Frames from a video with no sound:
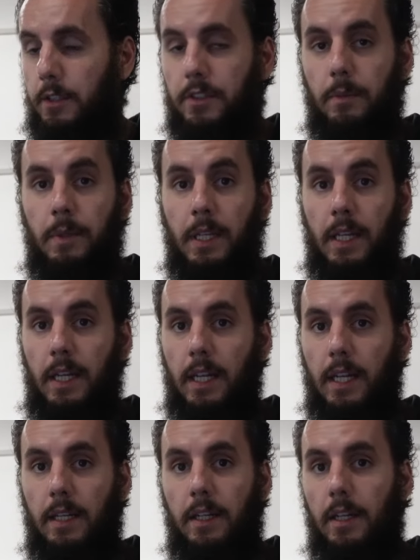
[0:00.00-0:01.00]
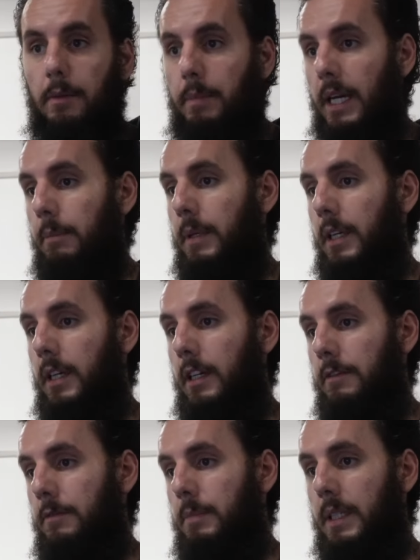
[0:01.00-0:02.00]
or something and it ended up popping
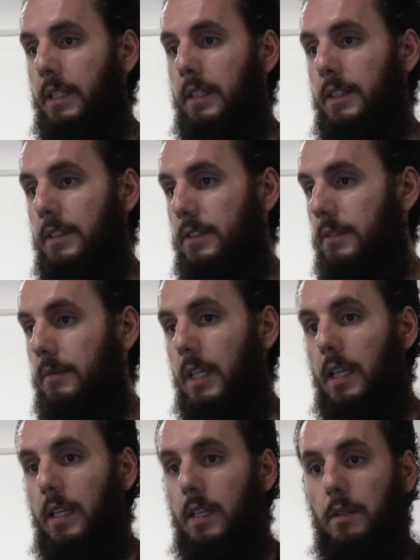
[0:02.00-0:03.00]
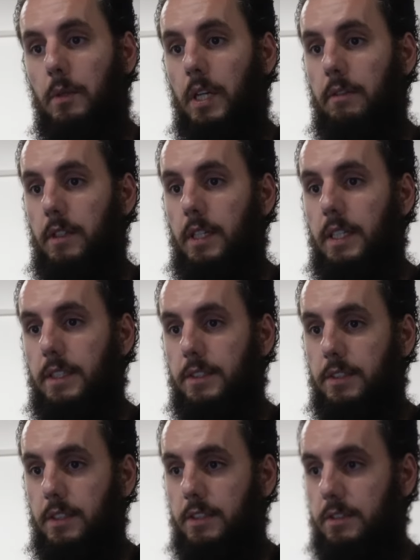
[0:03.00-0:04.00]
off, because whatever it
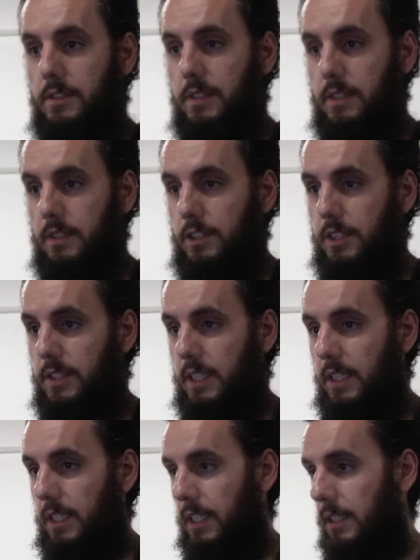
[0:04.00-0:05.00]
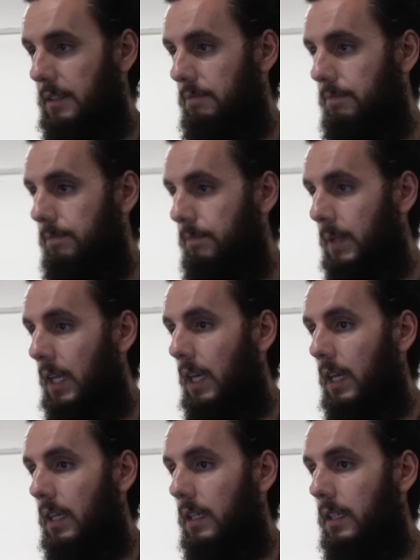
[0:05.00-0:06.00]
is, she's killing it.
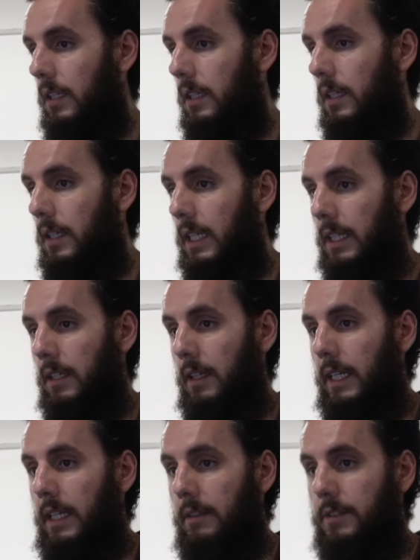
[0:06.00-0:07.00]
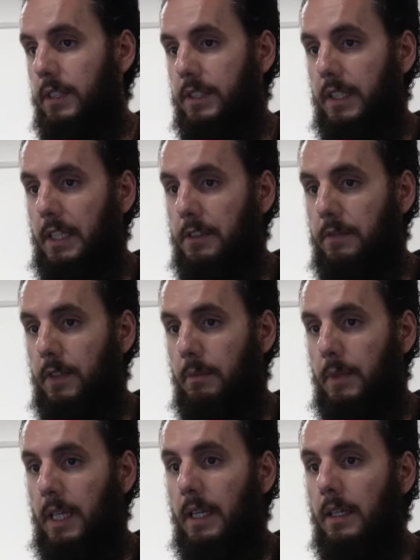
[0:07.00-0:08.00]
Getting a lot of success
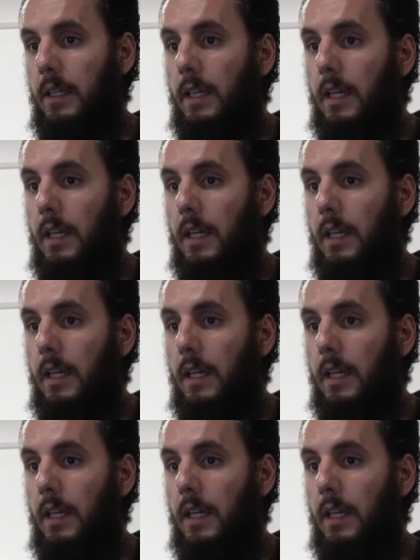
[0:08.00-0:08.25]
from that.